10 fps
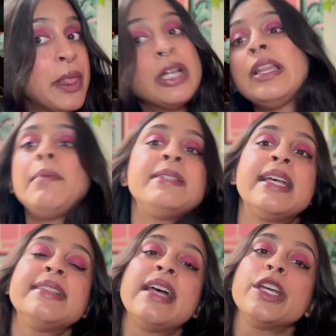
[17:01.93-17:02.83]
The club
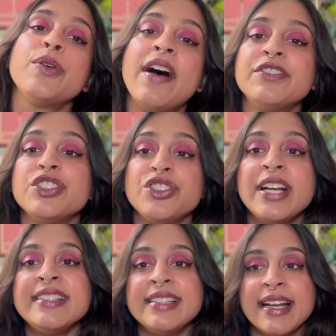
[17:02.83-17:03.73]
says that you have to
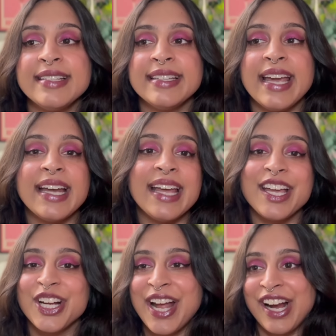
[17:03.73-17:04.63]
dress nicely and
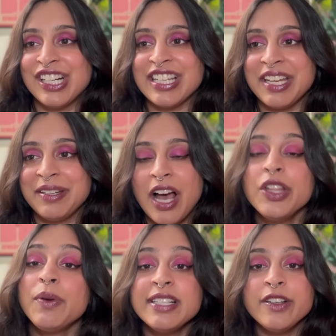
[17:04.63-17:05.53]
get your hair done,
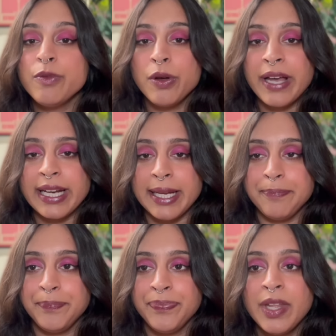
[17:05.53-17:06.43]
otherwise you won't get in.
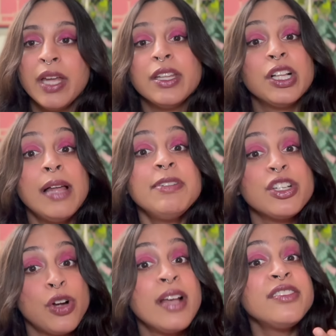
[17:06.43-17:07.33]
The club is
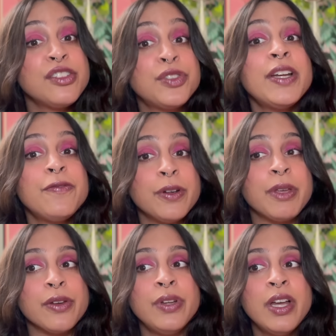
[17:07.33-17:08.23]
across the street from
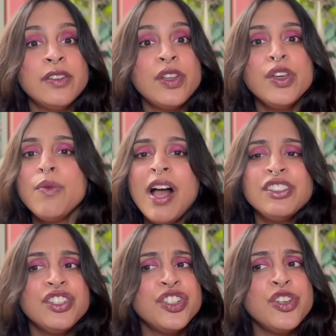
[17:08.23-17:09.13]
you, so you
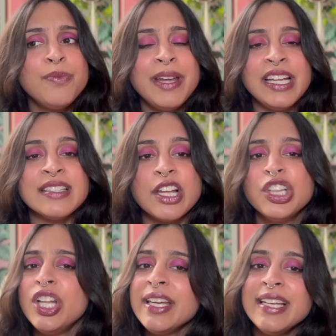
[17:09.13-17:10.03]
walk just 2 minutes,
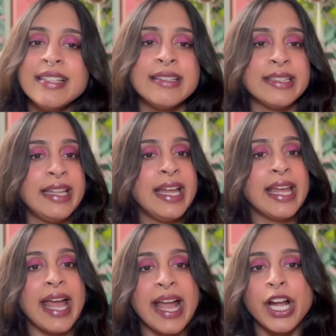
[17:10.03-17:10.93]
looking
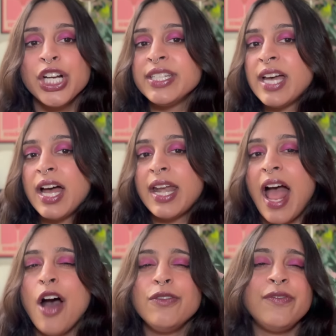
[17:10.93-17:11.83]
slick, hair done,
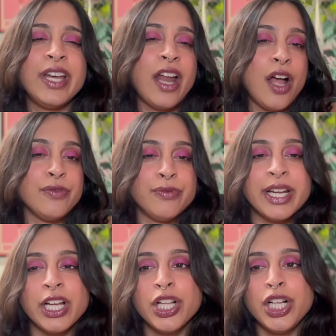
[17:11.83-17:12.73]
outfit
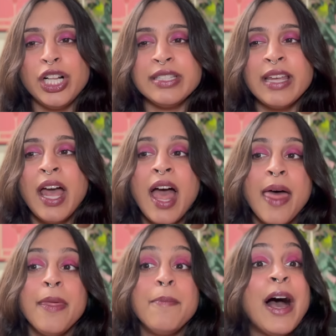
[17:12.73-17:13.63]
unwrinkled.
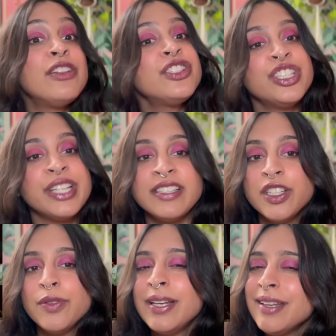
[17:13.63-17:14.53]
The bouncer
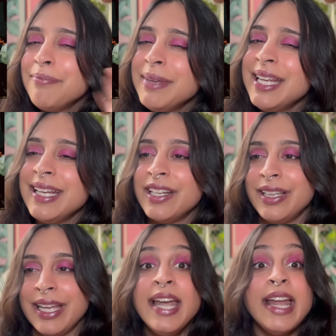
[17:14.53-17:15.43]
lets you in
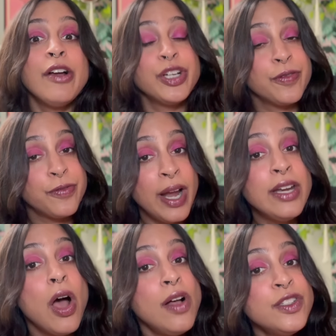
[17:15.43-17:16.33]
immediately. Now your
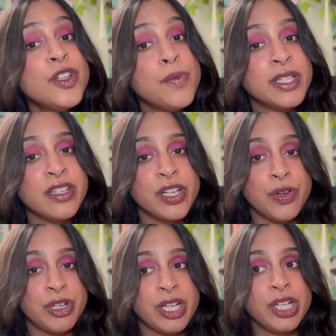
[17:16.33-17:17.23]
friend also wants to
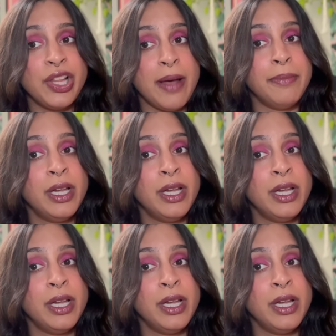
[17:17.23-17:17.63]
go to the club,